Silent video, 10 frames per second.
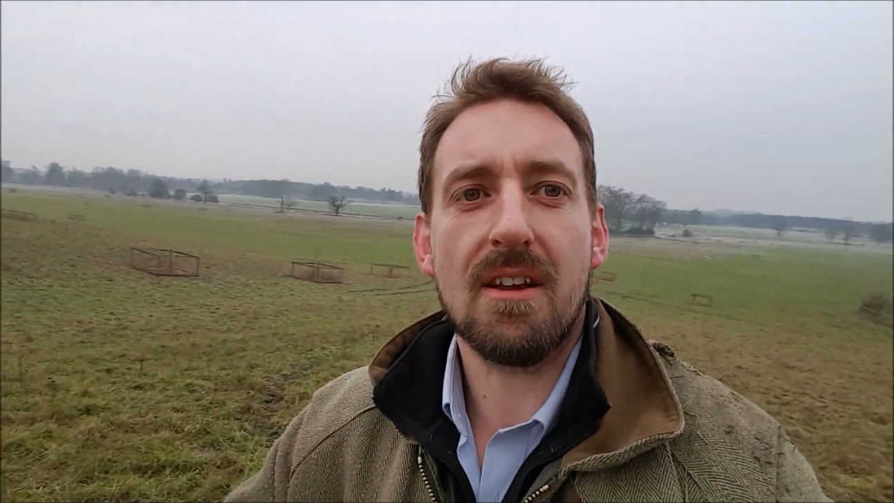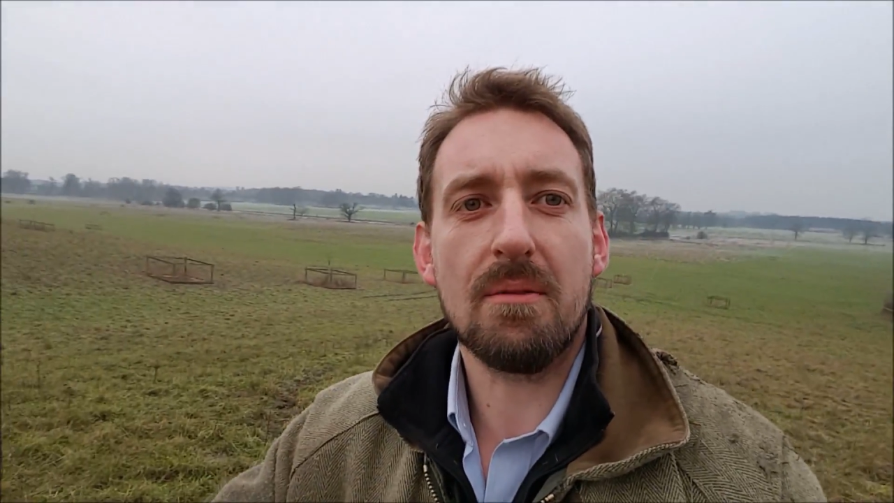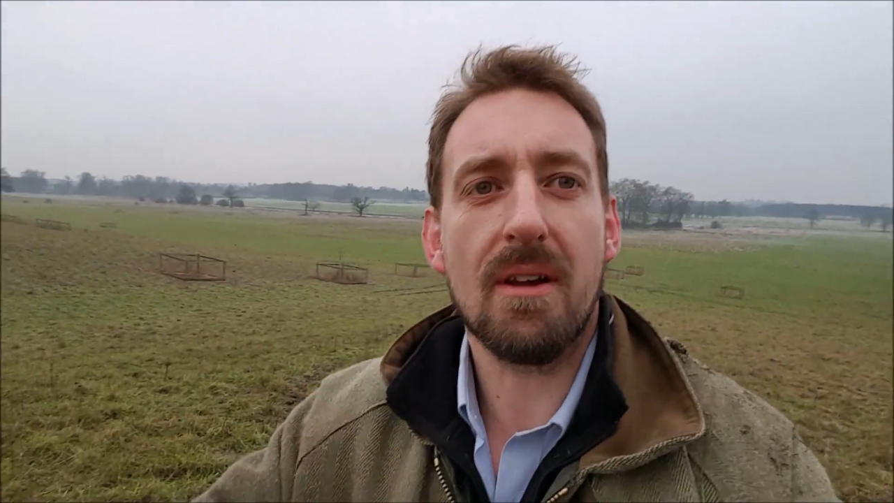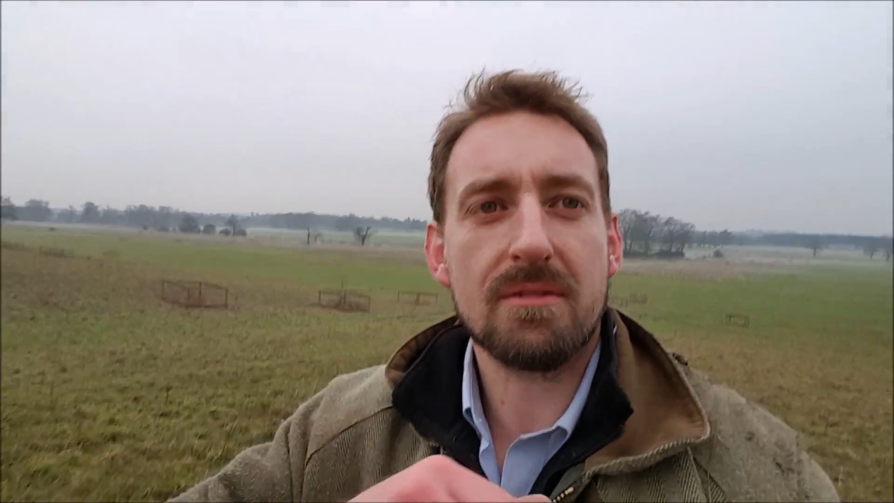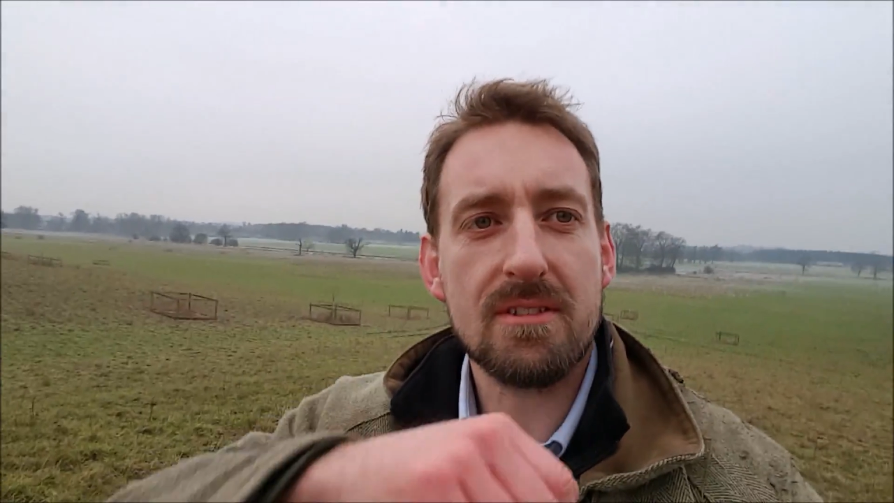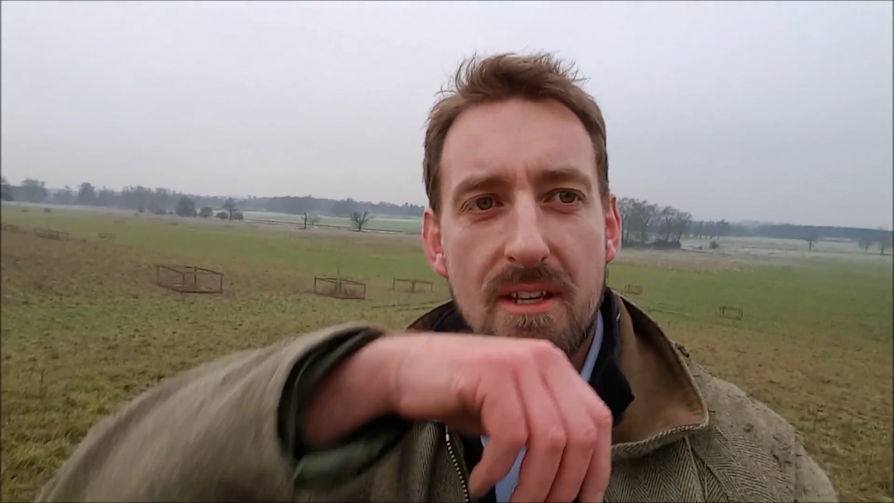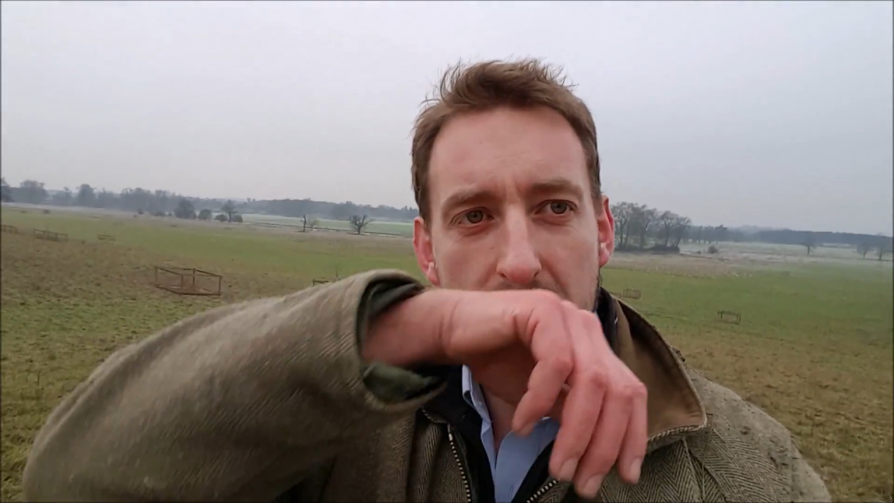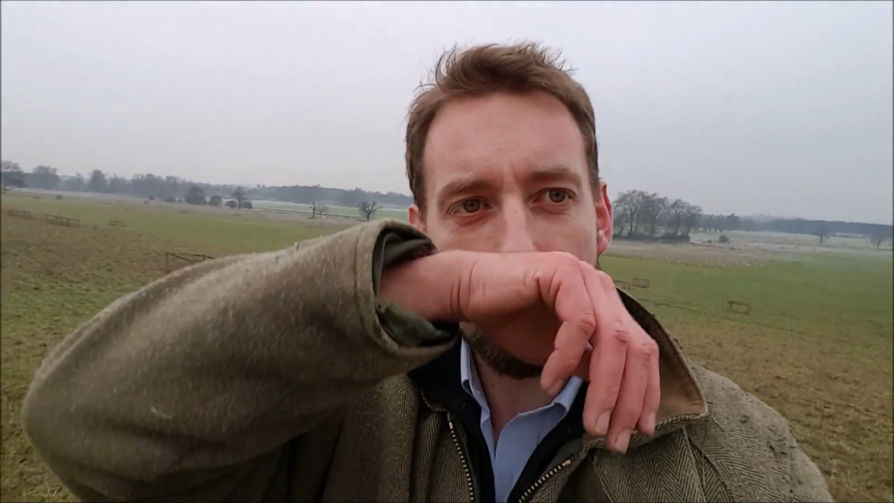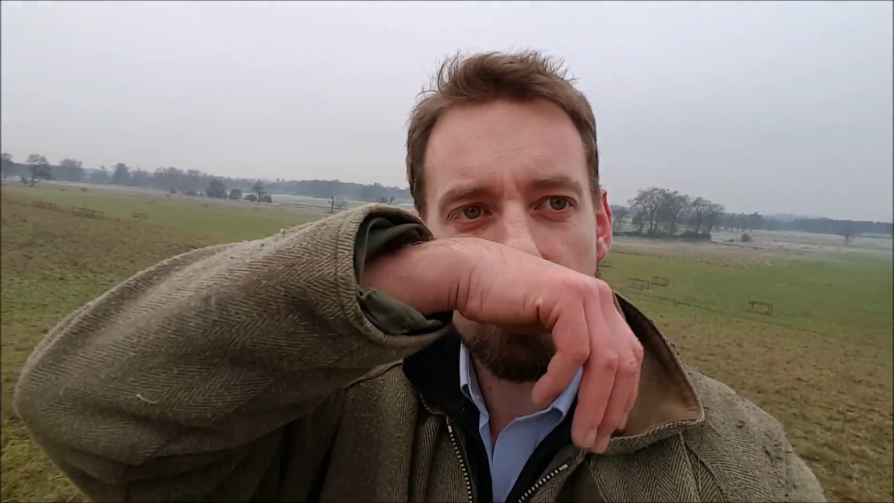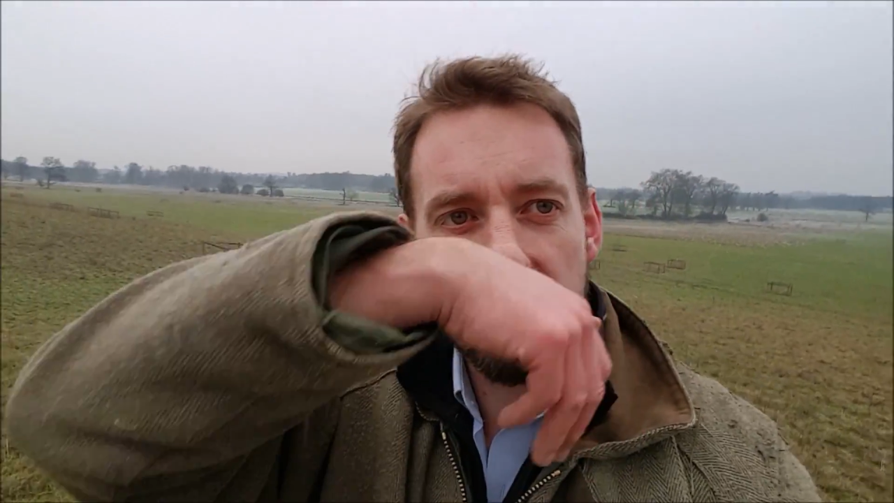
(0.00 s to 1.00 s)
I'll be able to see
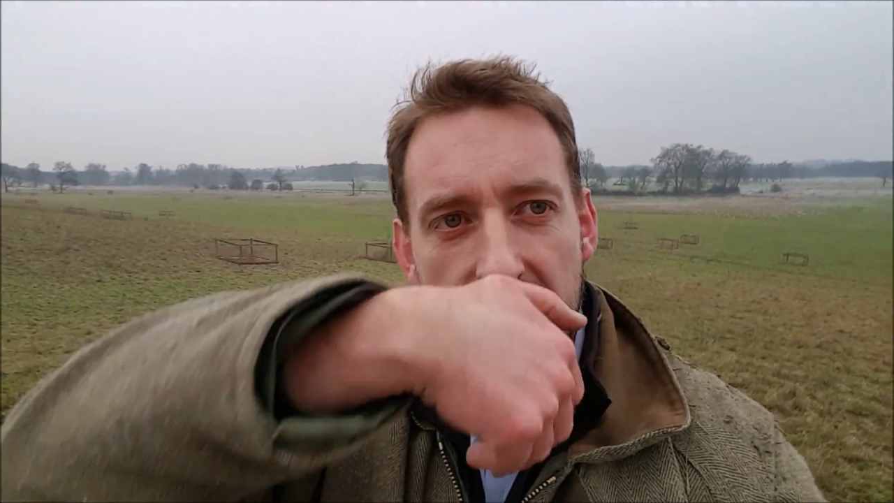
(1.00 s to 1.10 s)
what